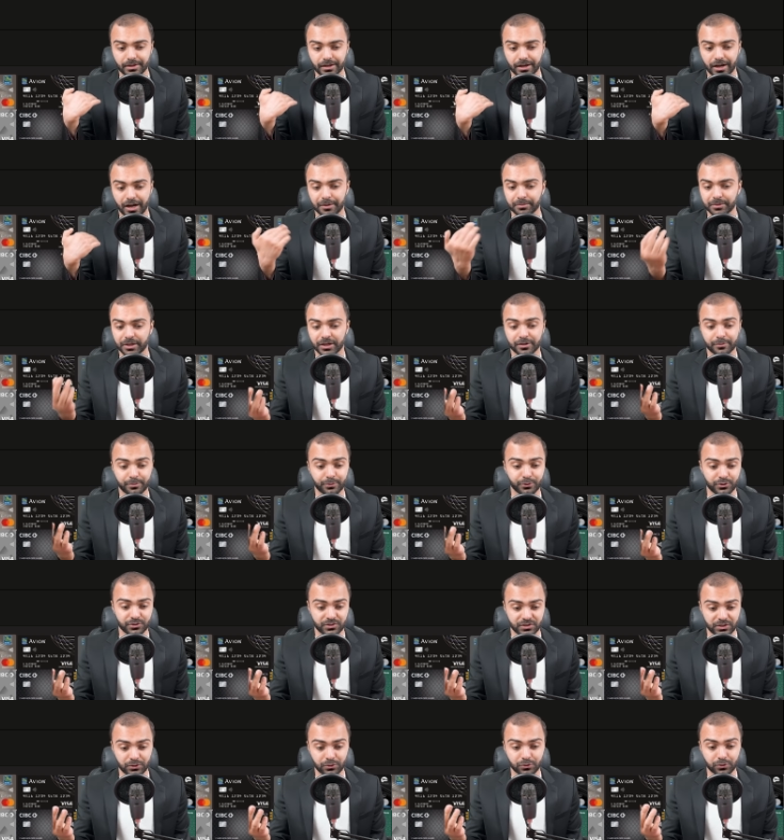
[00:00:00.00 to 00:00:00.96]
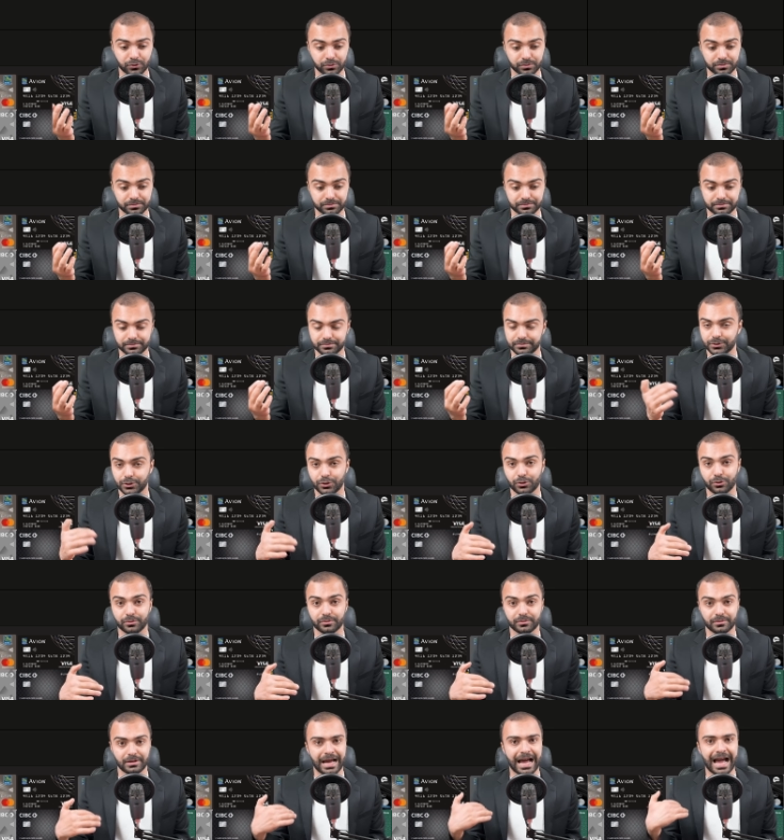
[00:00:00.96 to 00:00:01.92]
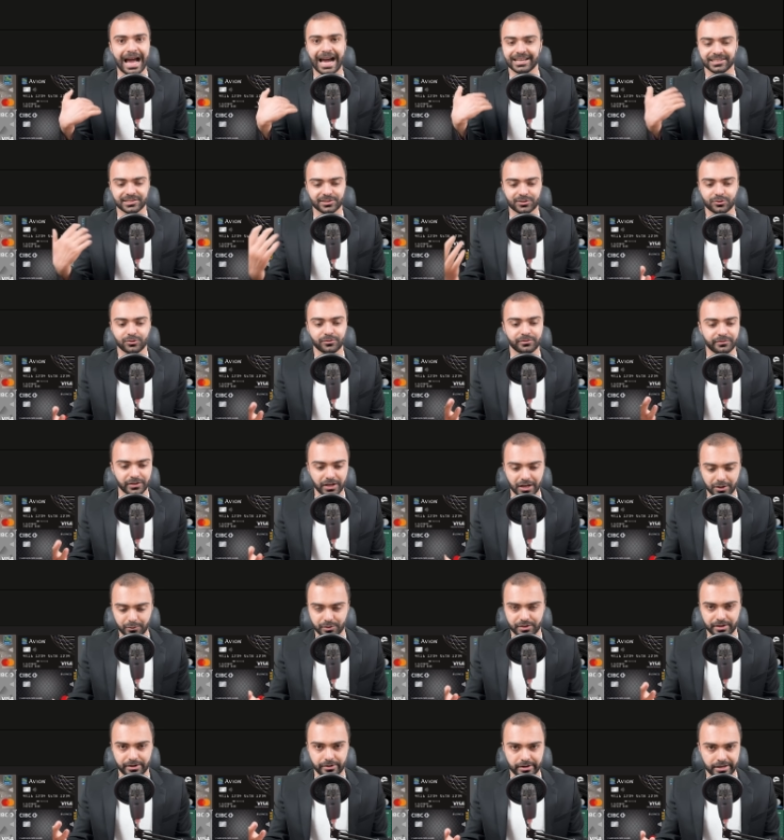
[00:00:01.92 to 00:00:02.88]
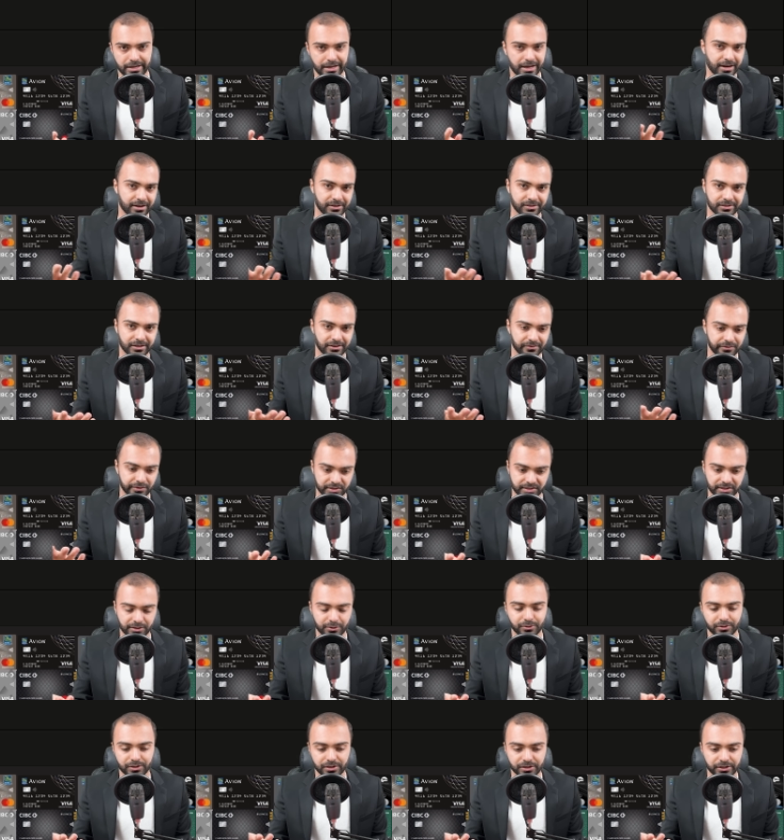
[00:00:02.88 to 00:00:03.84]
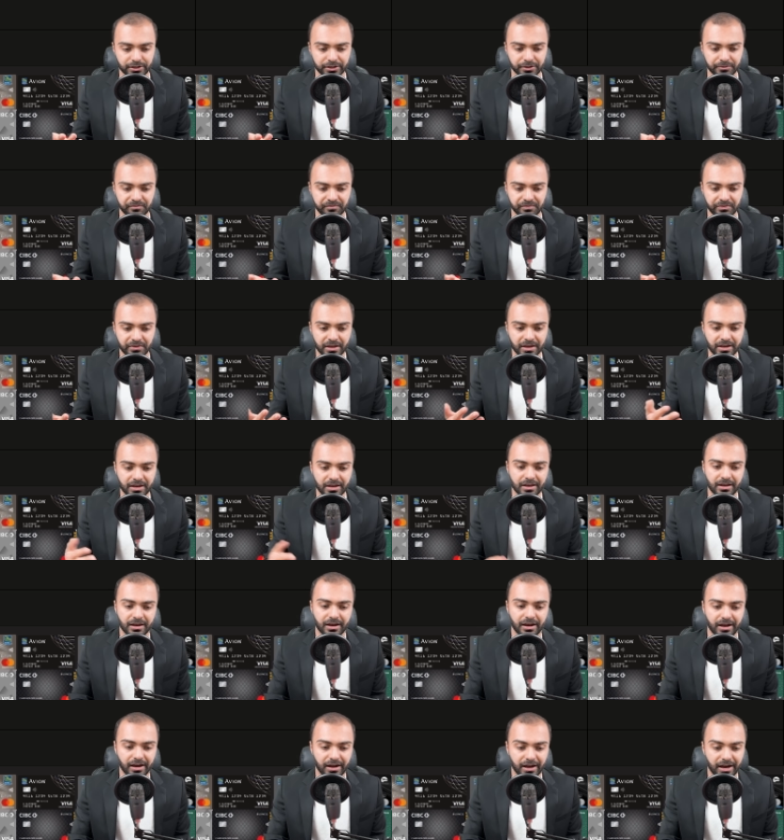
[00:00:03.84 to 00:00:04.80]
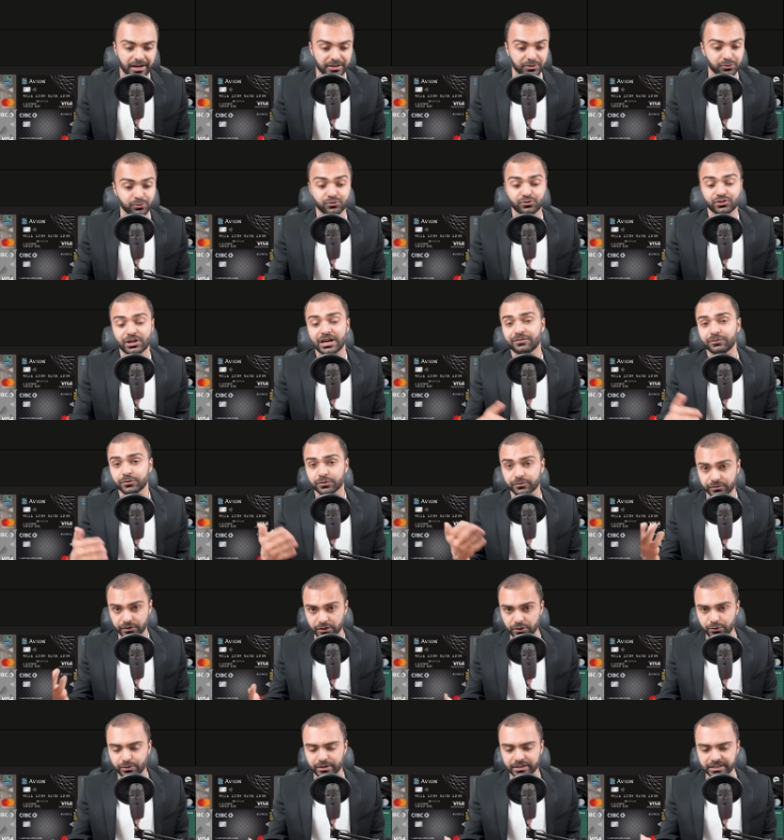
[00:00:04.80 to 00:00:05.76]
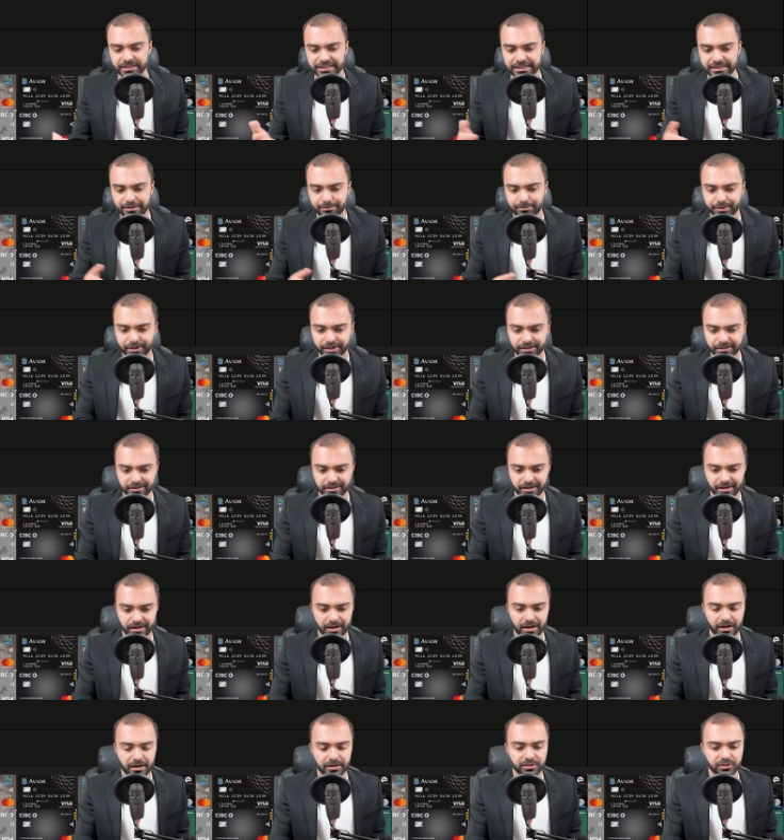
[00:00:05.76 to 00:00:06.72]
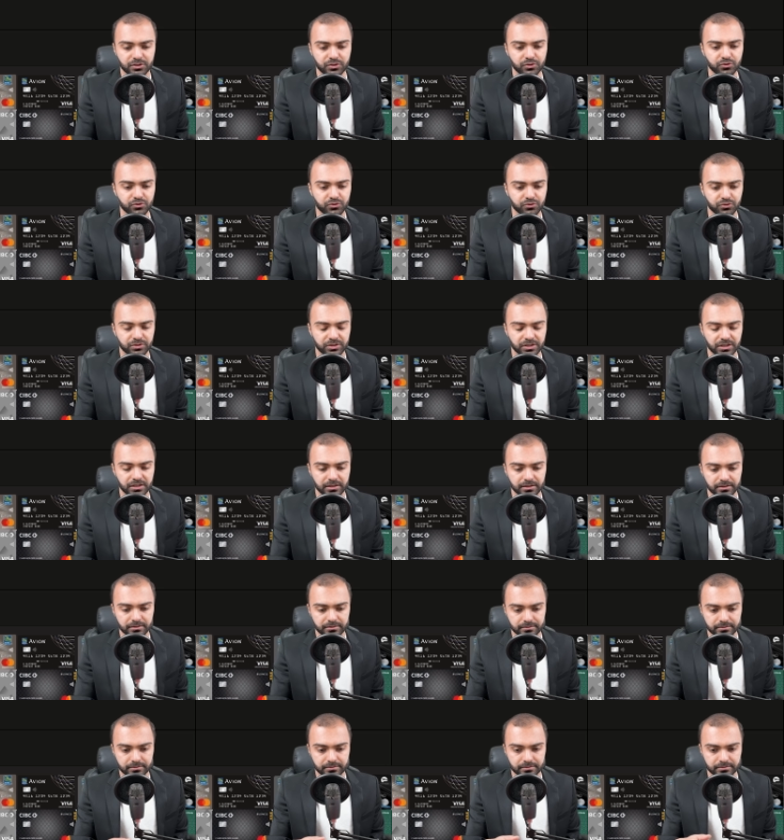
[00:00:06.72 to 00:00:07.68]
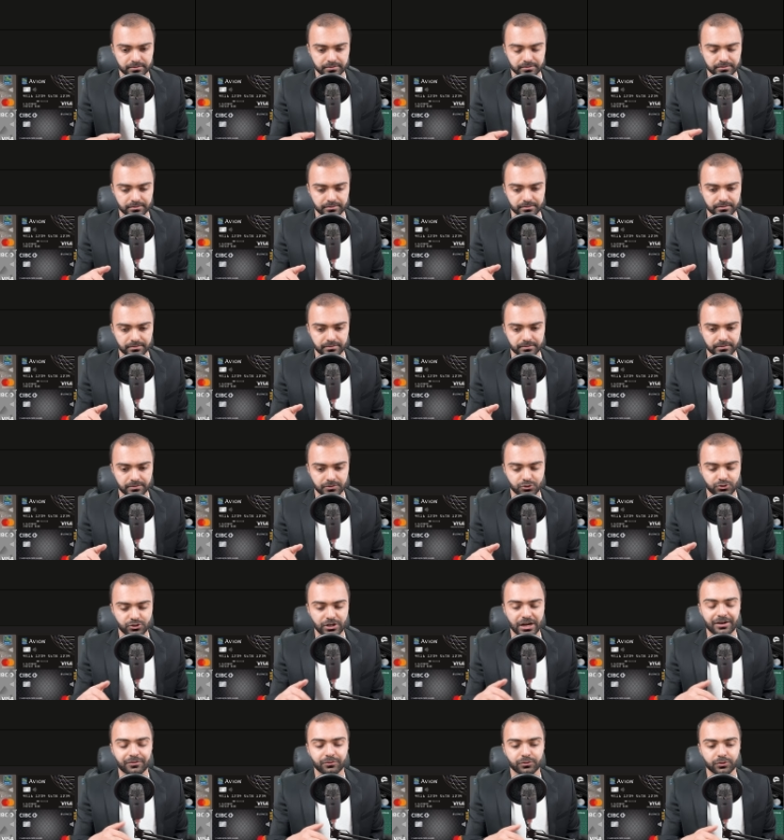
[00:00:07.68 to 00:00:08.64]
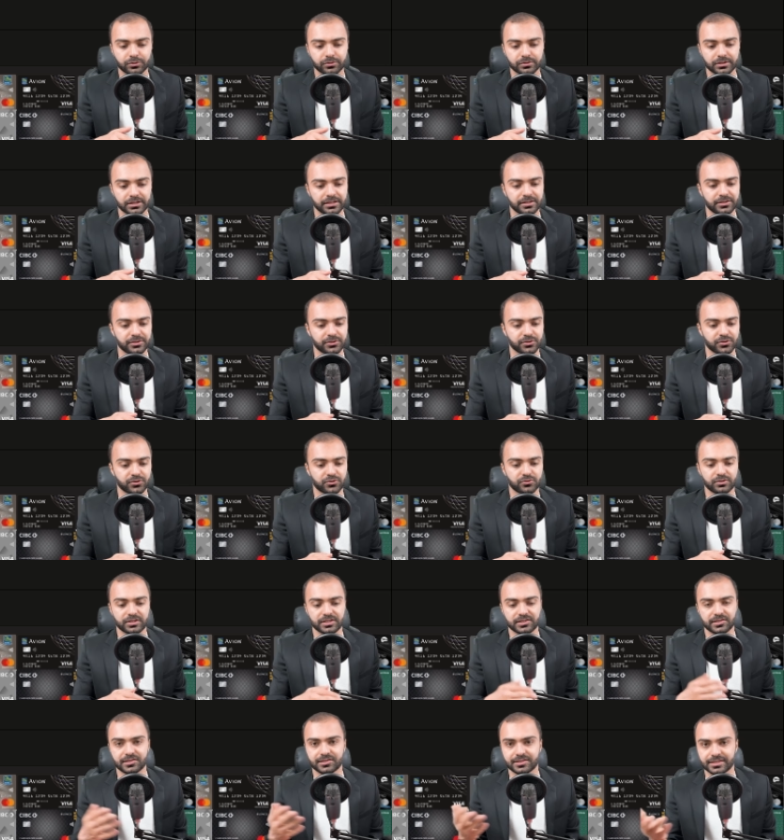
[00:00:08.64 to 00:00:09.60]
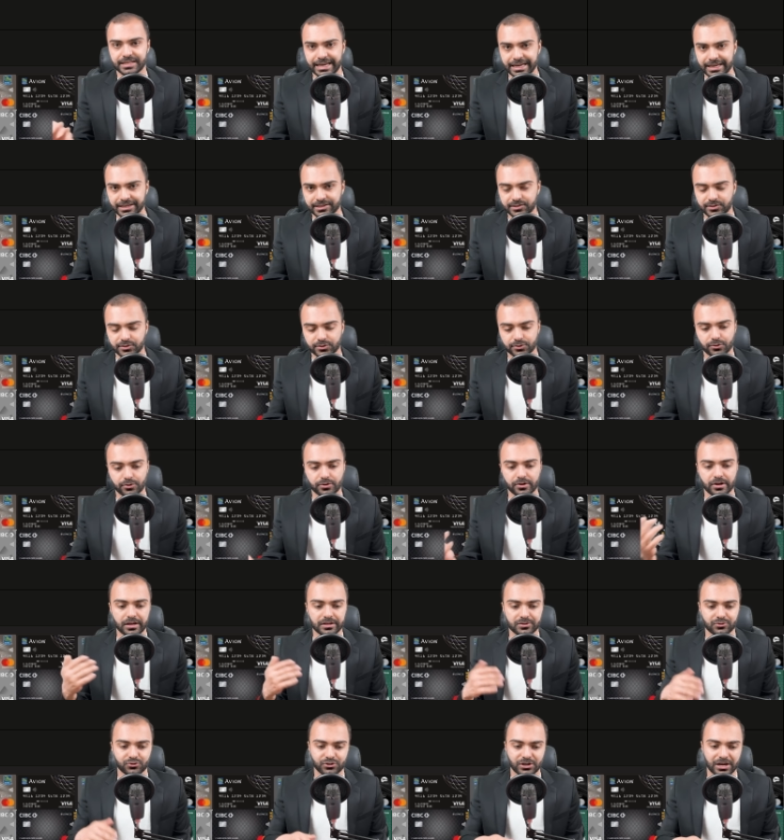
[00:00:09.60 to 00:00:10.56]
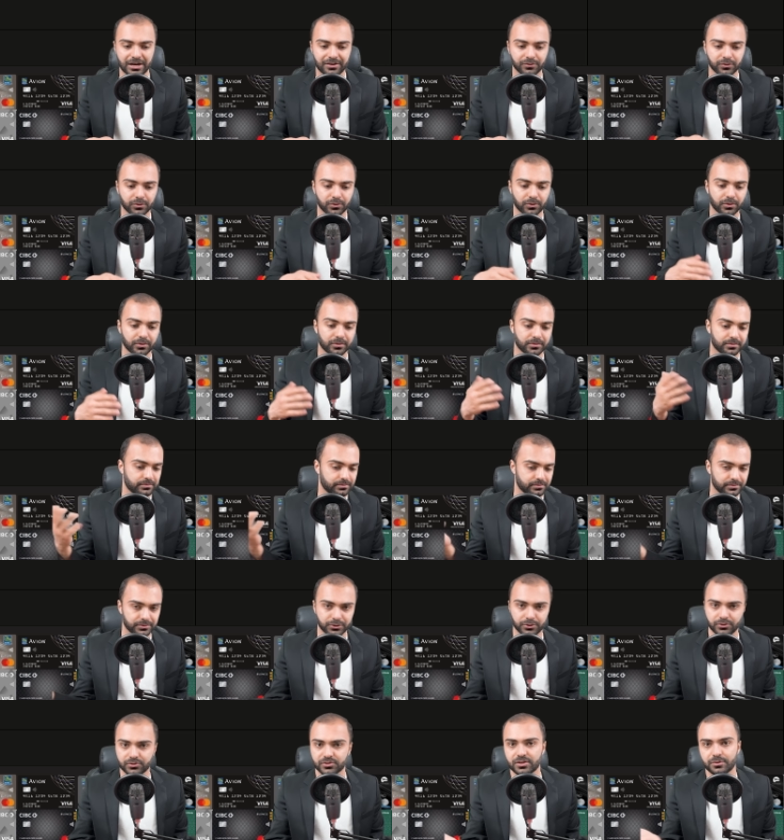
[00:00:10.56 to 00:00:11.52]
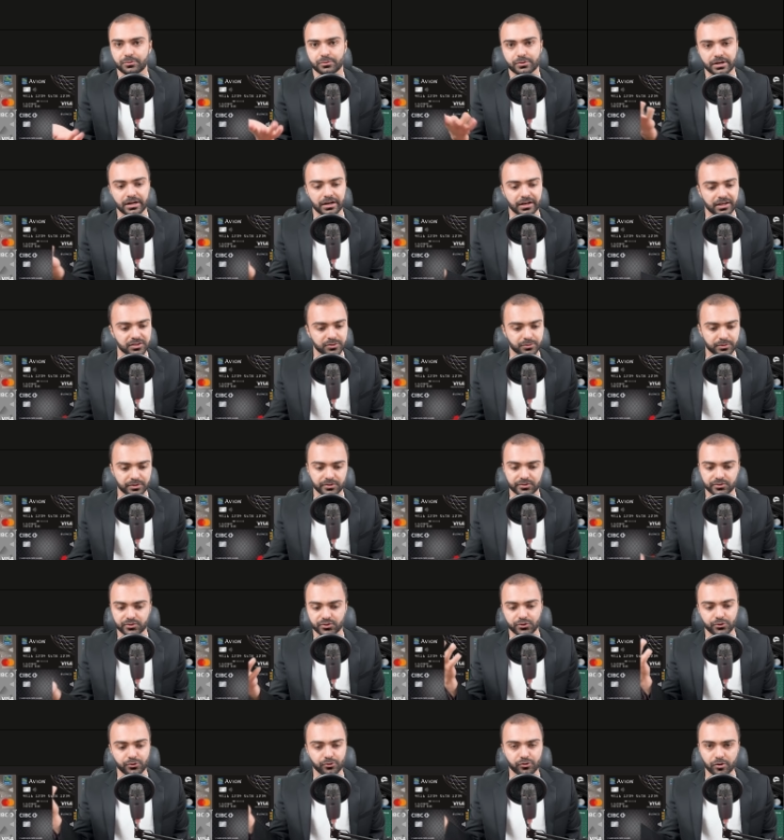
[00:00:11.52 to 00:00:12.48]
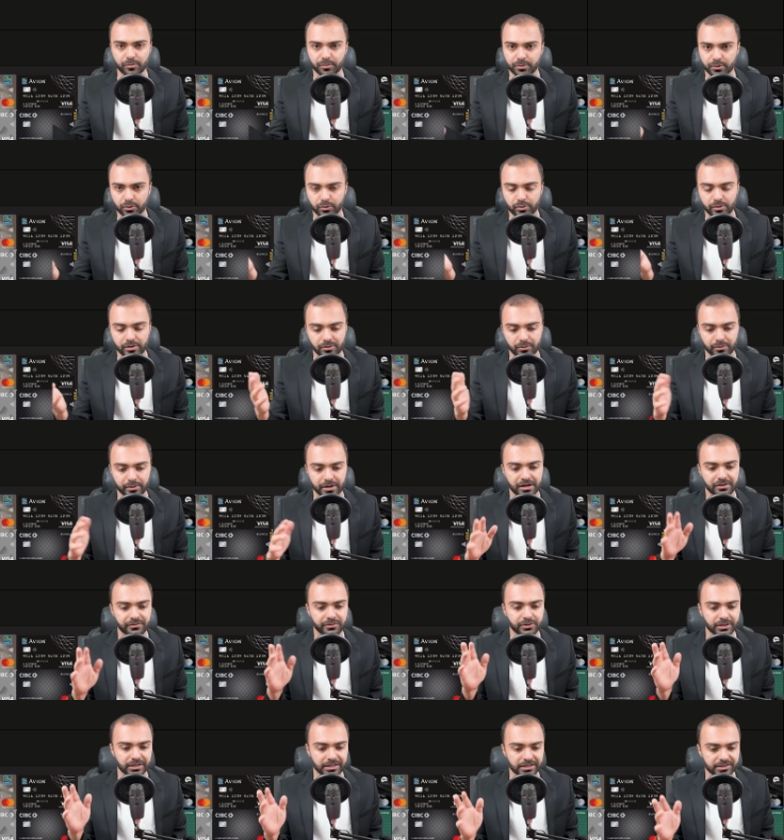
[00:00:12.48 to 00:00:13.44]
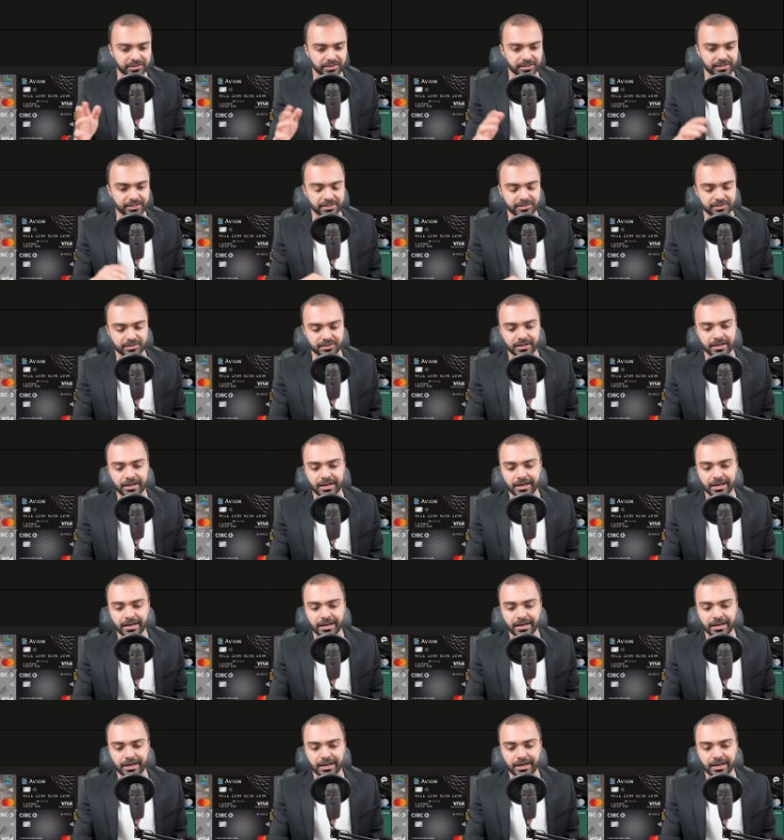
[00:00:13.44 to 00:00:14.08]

I'm not a person who, has to fly with Air Canada every single year. I do travel frequently, but I usually travel either to the States or I travel, somewhere else, whether it's Europe or wherever else it is.